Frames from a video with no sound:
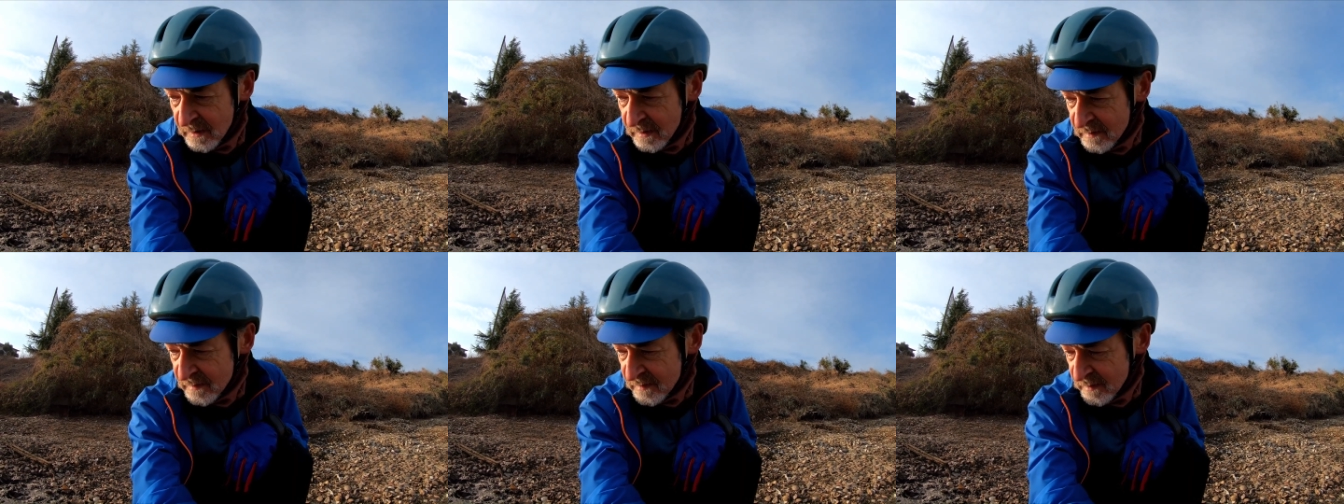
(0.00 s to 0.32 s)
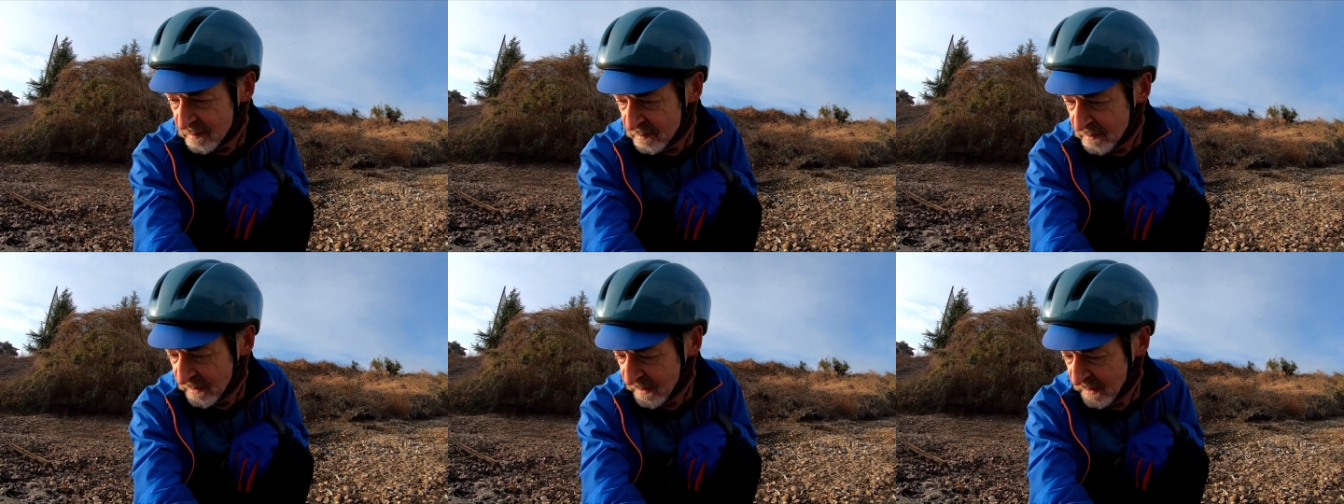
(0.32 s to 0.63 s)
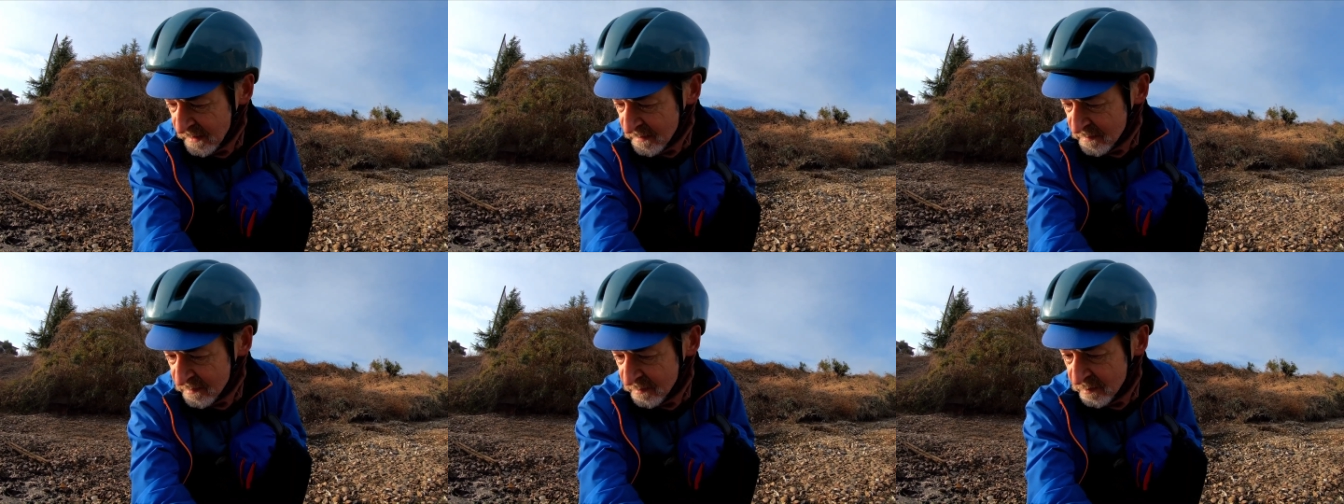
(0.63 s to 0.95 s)
and so they
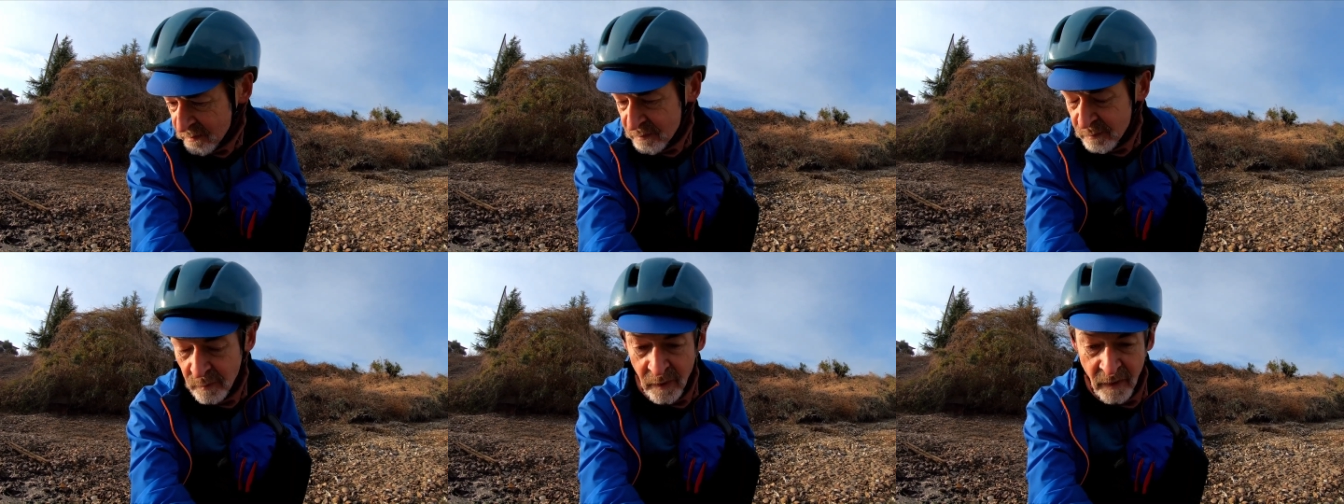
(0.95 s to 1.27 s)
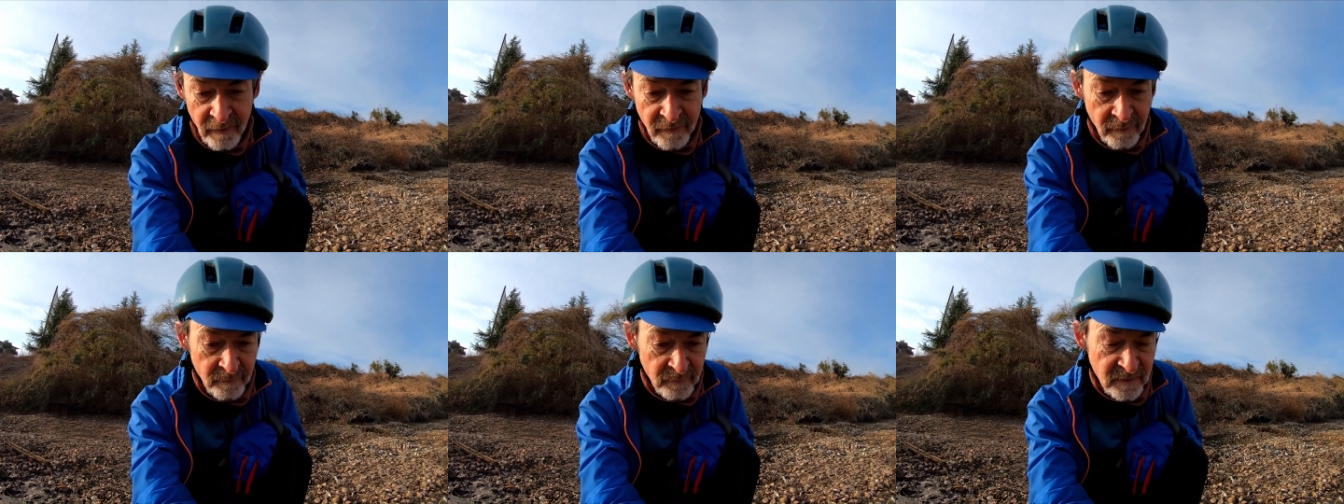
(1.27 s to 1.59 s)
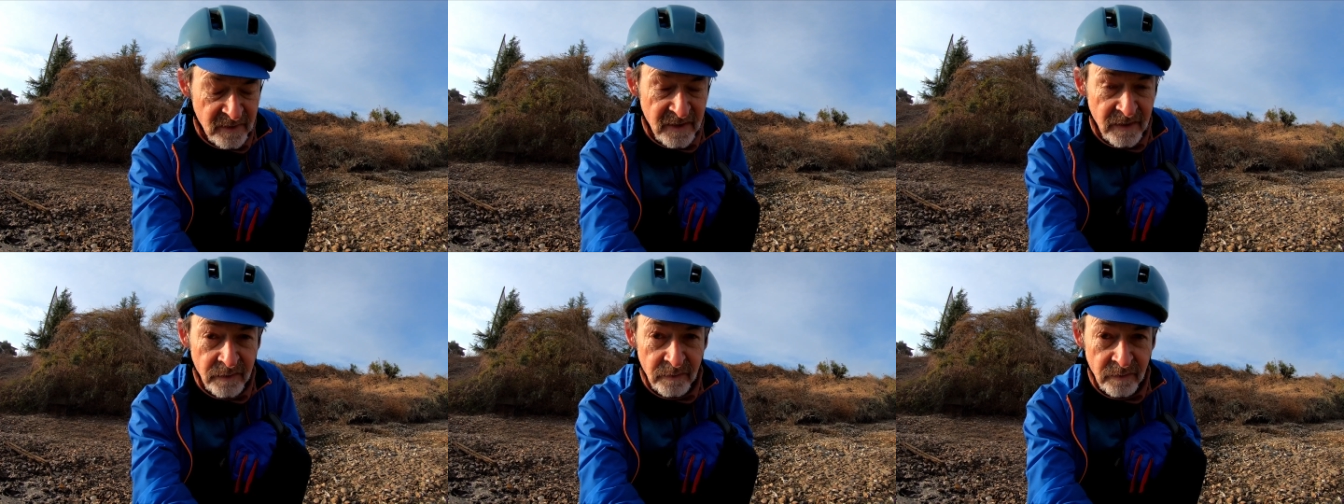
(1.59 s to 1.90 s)
had to use what other
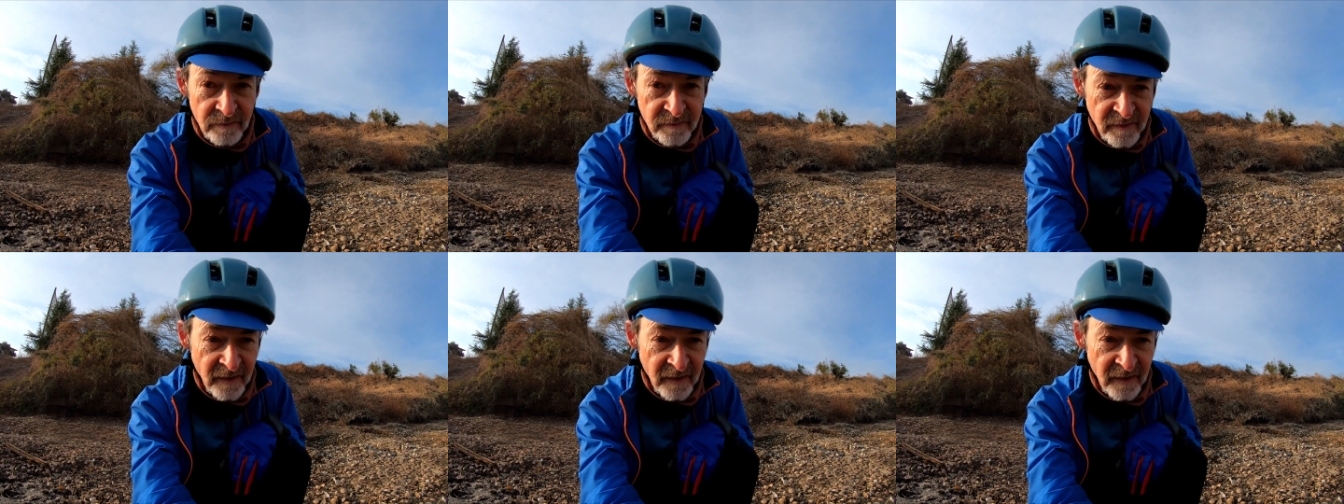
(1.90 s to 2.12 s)
materials